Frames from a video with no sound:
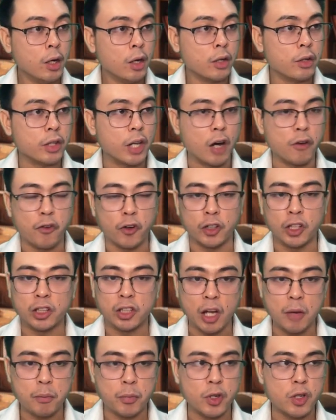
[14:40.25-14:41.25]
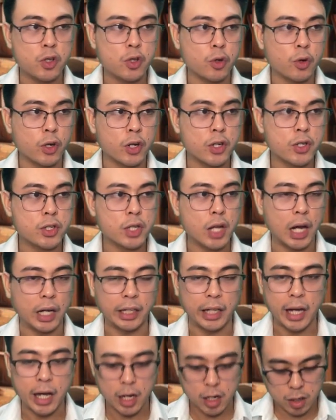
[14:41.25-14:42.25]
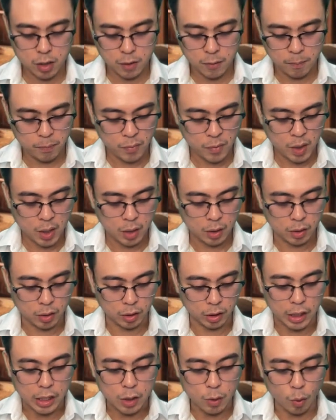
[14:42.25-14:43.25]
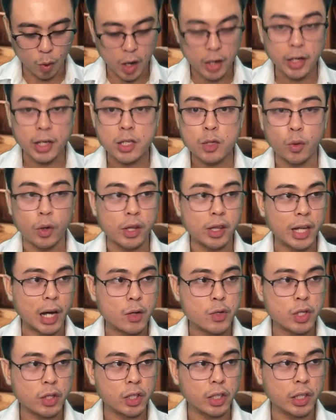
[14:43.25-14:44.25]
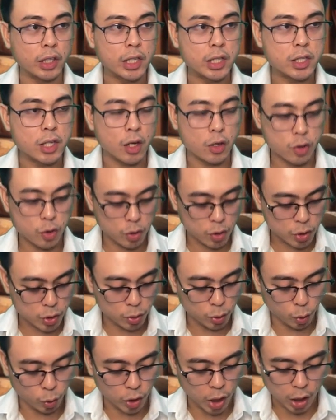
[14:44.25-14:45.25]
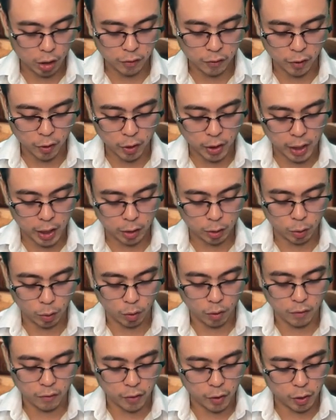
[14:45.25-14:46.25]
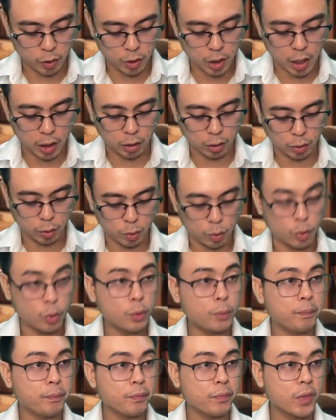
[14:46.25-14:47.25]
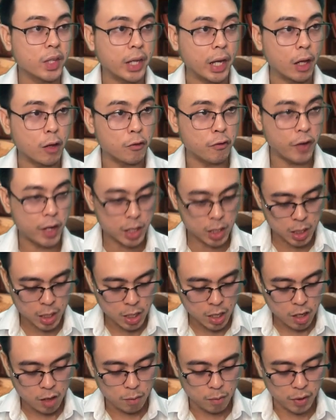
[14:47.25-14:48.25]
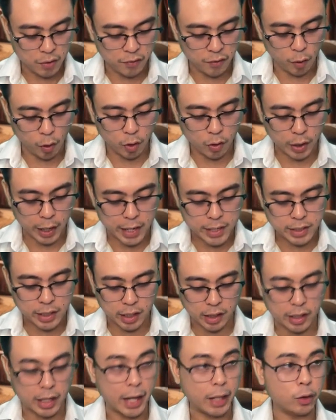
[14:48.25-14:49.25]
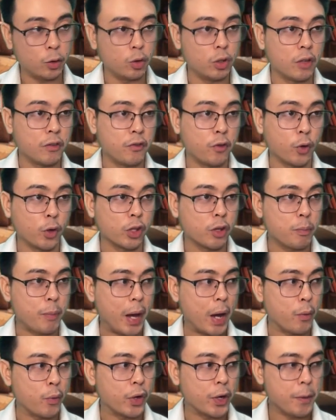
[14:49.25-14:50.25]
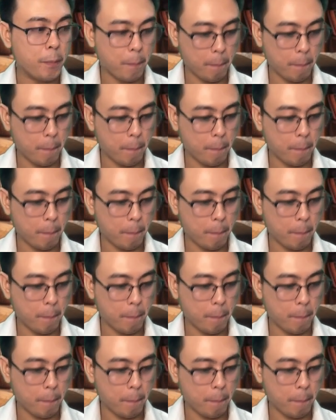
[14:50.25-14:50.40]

Now, for the temperatures, again, T1 is 1000 degrees Celsius. Do not forget to convert that to Kelvin before raising that to the fourth power.